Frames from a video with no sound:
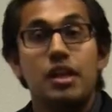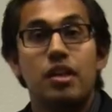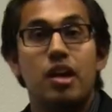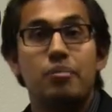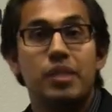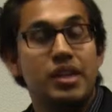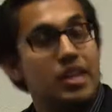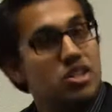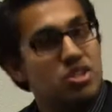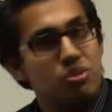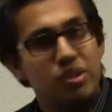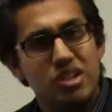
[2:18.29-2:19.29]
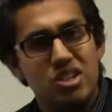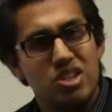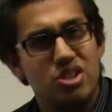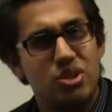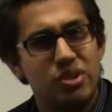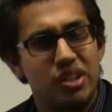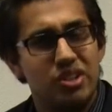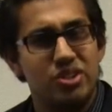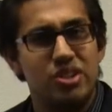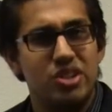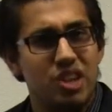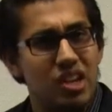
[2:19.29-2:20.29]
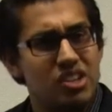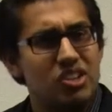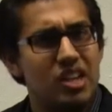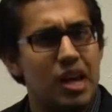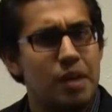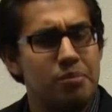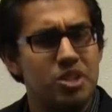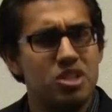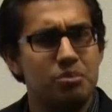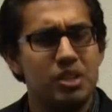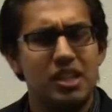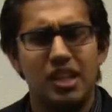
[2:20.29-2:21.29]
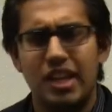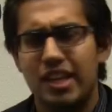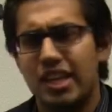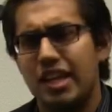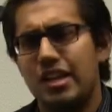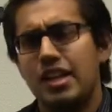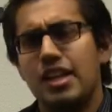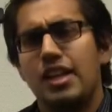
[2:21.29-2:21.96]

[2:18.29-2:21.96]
in case you wanted to show it under a DocuCam or something like that,